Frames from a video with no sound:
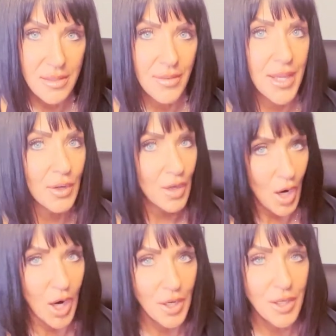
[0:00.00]
There
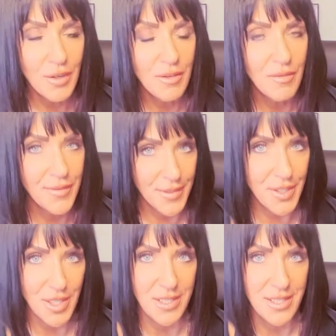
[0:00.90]
are
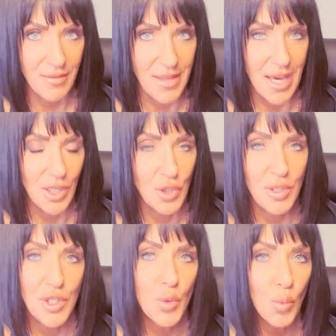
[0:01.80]
versions of that, and you
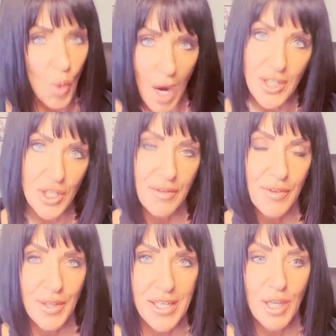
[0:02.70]
need to watch out
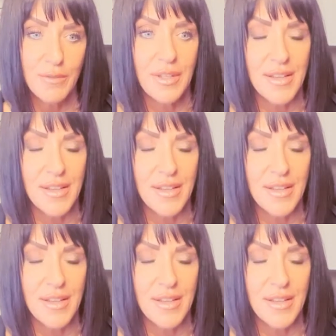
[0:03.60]
very carefully.